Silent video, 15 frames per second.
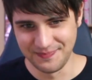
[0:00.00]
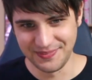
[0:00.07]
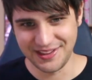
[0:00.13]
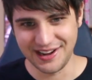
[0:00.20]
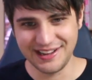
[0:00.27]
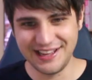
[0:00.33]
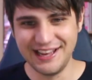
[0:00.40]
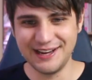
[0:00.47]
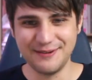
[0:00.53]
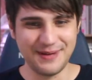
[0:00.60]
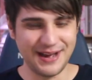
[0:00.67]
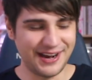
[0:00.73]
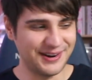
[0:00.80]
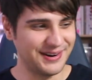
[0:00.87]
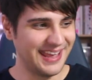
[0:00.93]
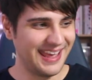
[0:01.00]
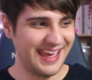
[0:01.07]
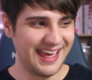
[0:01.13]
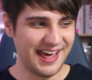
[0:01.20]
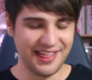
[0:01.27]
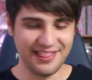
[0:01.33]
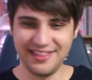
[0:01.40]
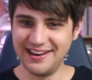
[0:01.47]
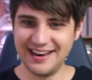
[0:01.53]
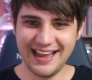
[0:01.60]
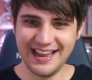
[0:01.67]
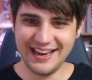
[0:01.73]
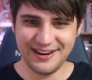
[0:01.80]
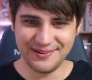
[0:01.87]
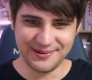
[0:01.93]
talking about the
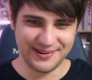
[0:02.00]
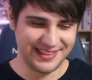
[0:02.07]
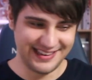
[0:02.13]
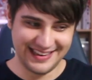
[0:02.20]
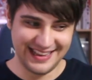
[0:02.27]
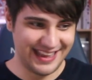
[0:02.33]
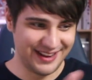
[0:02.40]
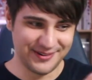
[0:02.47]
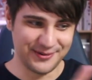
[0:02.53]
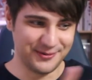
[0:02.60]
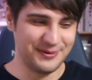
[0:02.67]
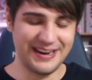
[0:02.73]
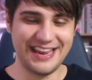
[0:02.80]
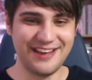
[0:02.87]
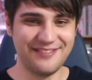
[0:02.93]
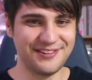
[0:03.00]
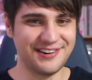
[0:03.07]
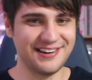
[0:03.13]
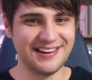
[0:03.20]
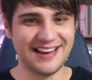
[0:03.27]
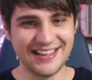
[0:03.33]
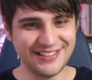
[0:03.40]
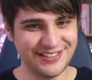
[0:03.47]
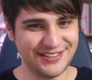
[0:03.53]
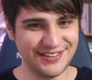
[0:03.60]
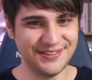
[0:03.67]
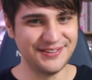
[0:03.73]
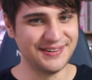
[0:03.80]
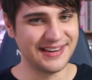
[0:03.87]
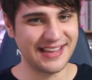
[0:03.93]
night or the day or whenever
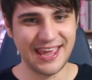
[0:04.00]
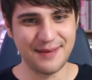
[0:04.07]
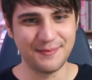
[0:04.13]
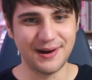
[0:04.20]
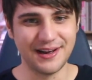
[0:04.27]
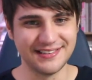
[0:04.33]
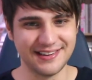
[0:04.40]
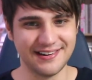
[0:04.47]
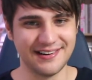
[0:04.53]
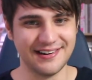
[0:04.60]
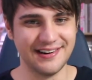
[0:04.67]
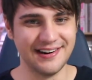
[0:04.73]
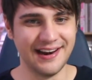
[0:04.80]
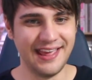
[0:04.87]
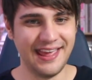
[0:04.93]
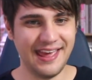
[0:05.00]
Natsu came on to her.